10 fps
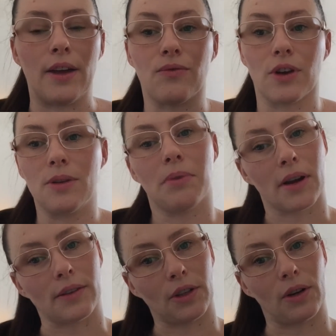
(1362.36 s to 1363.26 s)
free
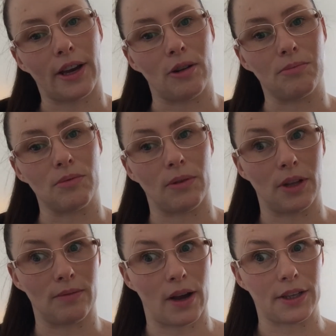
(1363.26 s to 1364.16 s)
product that'll help them on
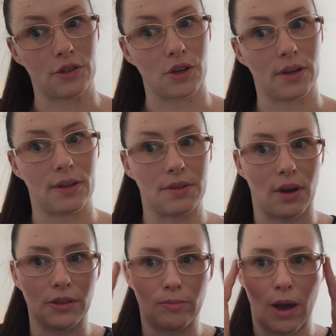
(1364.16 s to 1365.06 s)
their writing journey. So
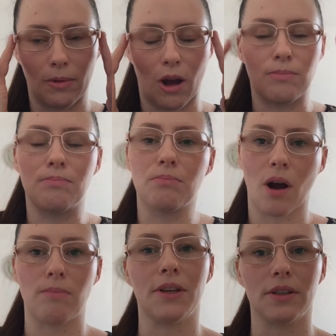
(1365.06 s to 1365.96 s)
at the moment, I'm
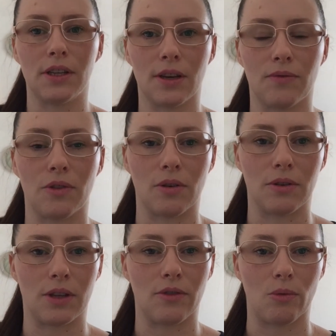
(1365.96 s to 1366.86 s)
probably going to
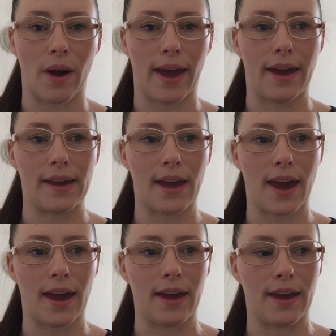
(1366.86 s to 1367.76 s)
give away
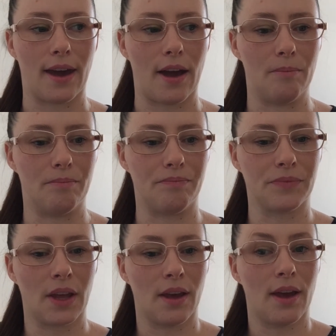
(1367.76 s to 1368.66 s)
a
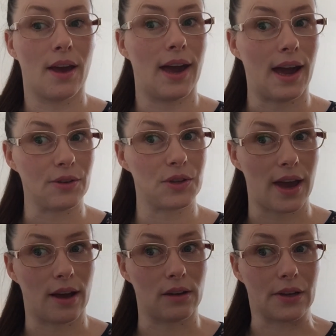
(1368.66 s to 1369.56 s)
how to
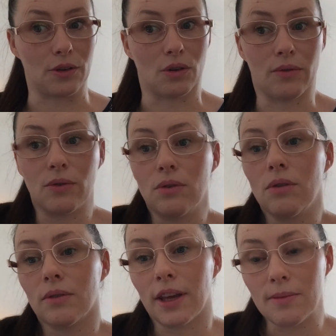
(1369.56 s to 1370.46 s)
outline a
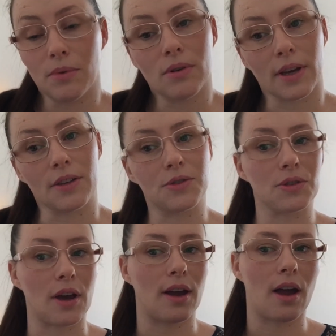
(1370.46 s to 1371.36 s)
novel ebook. It's
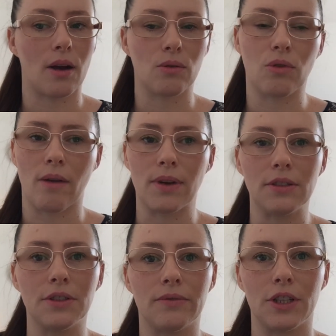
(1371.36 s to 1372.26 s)
a
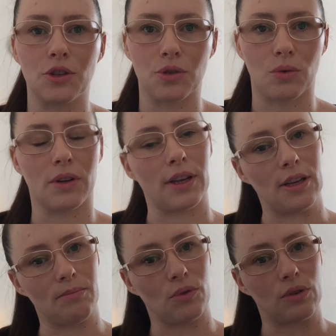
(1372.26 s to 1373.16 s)
relatively short
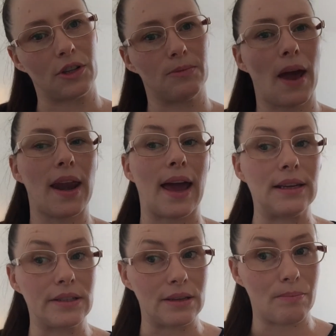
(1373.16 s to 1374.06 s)
ebook. It's about
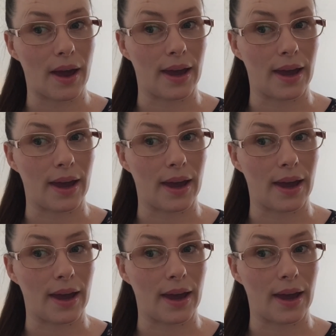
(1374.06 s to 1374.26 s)
80